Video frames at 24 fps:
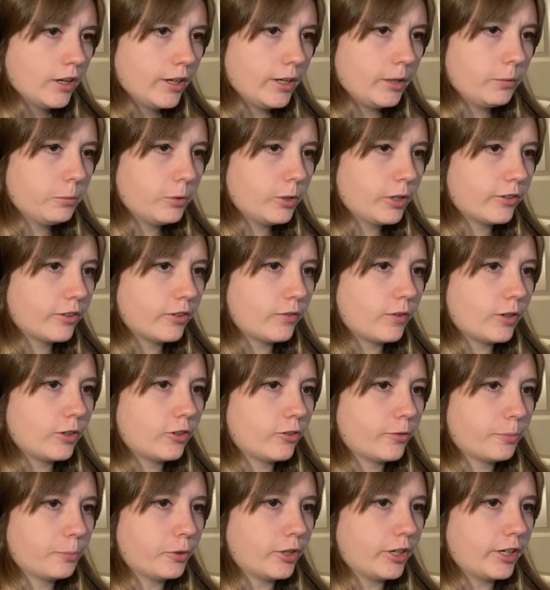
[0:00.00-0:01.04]
It works if I
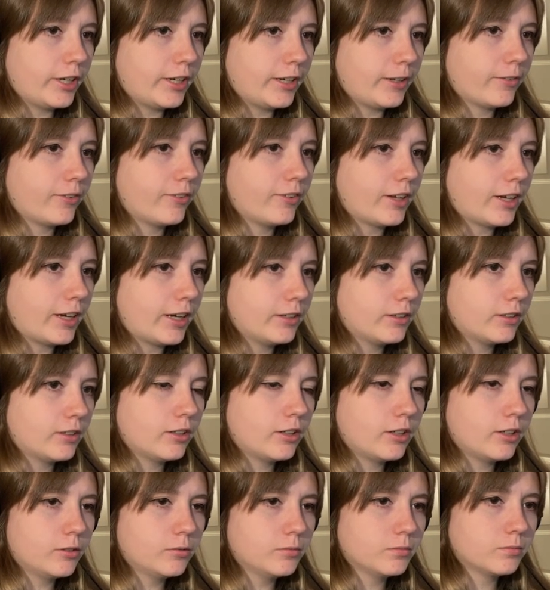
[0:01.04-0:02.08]
just put it outside.
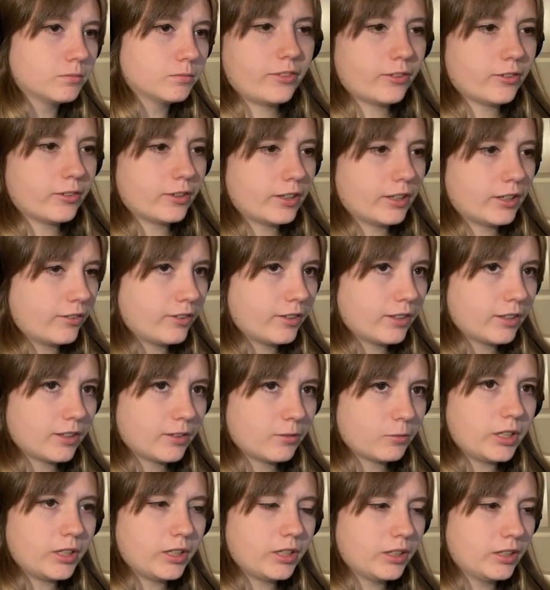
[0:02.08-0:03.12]
No, is it
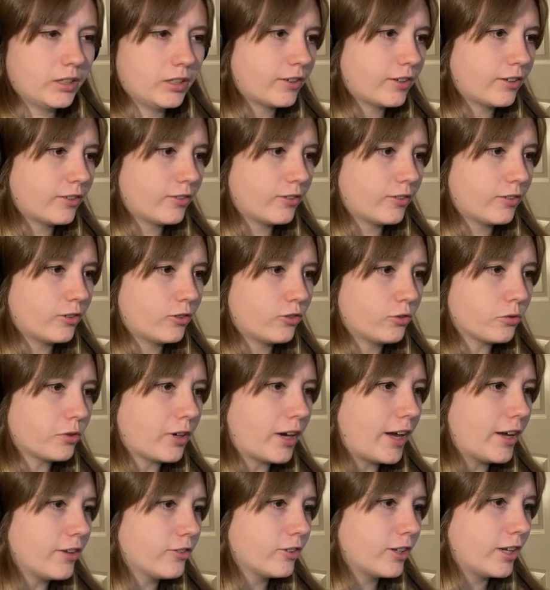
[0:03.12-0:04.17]
what? Is it because there's a
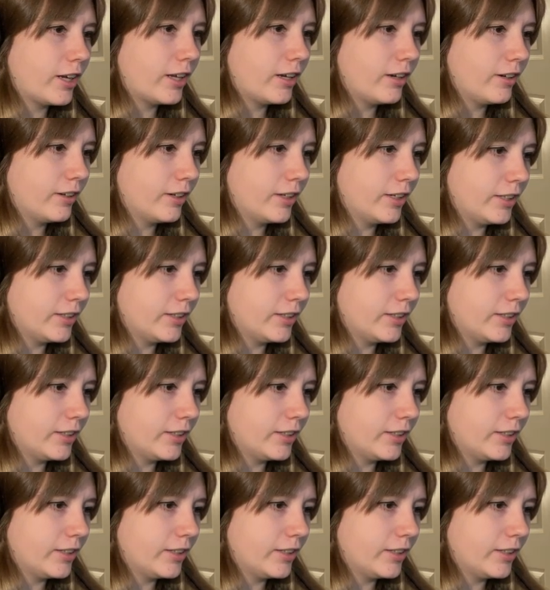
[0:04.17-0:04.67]
trash can on